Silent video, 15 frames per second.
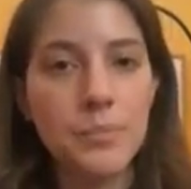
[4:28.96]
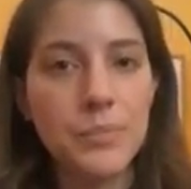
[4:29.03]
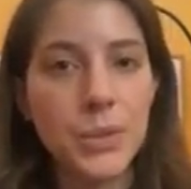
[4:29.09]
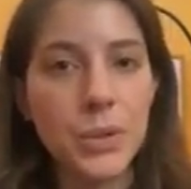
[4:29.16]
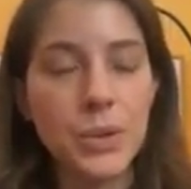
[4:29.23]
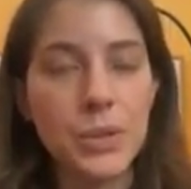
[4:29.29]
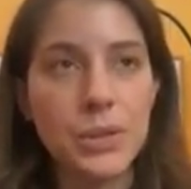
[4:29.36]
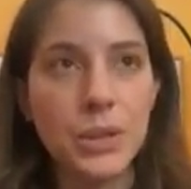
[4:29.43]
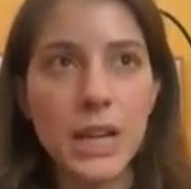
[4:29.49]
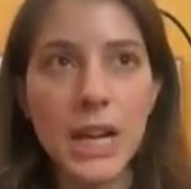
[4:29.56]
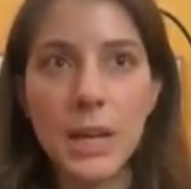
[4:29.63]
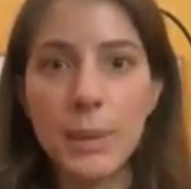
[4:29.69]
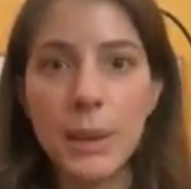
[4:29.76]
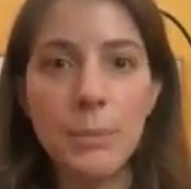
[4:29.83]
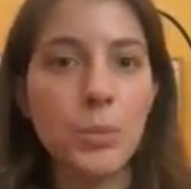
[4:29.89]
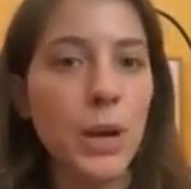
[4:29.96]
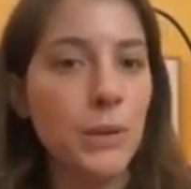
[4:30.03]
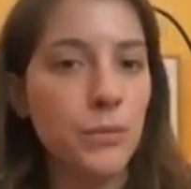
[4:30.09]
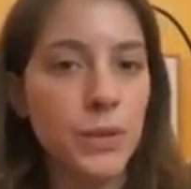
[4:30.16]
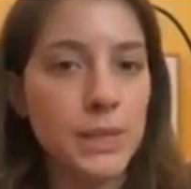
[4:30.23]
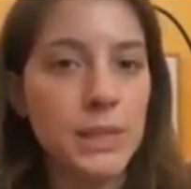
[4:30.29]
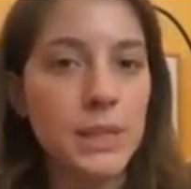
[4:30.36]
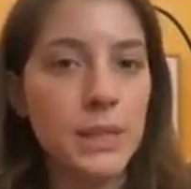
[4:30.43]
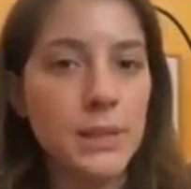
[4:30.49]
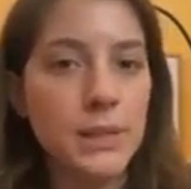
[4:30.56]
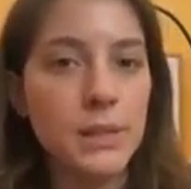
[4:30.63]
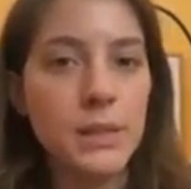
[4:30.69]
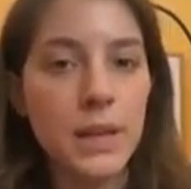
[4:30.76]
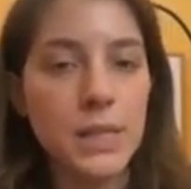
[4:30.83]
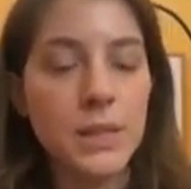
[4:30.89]
So those are kind of my
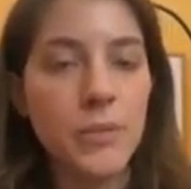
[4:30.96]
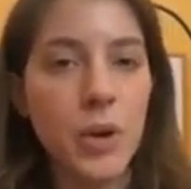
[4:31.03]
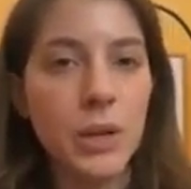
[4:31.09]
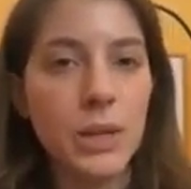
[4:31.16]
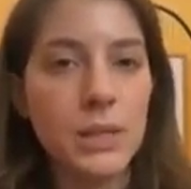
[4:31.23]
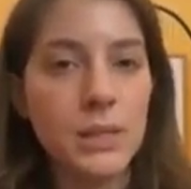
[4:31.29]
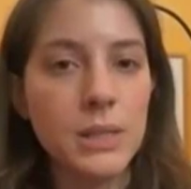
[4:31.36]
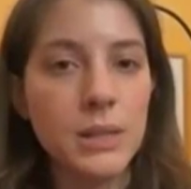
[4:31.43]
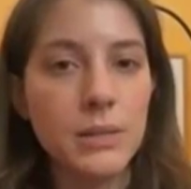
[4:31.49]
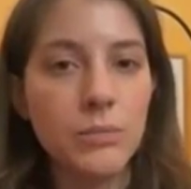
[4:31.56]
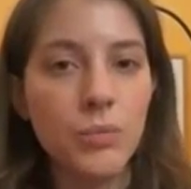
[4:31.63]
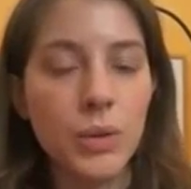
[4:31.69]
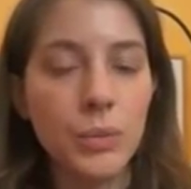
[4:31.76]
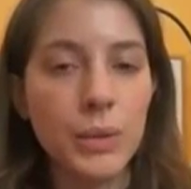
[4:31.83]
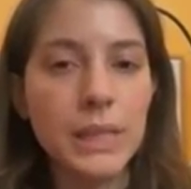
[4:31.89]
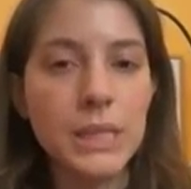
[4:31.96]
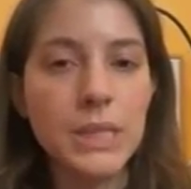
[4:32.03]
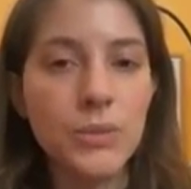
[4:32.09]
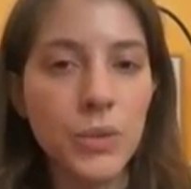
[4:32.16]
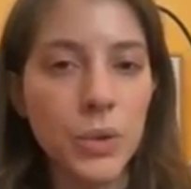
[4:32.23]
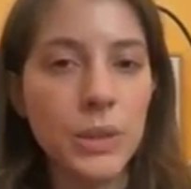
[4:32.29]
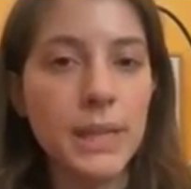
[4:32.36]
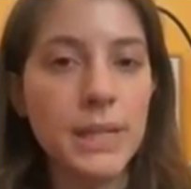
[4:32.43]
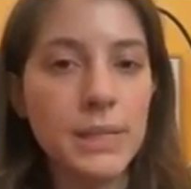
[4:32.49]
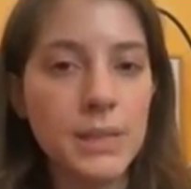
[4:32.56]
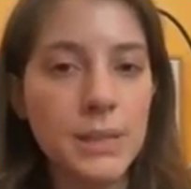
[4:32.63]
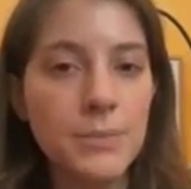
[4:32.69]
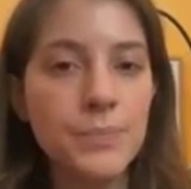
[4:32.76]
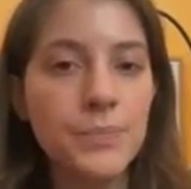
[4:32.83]
preferences as far as when we exfoliate.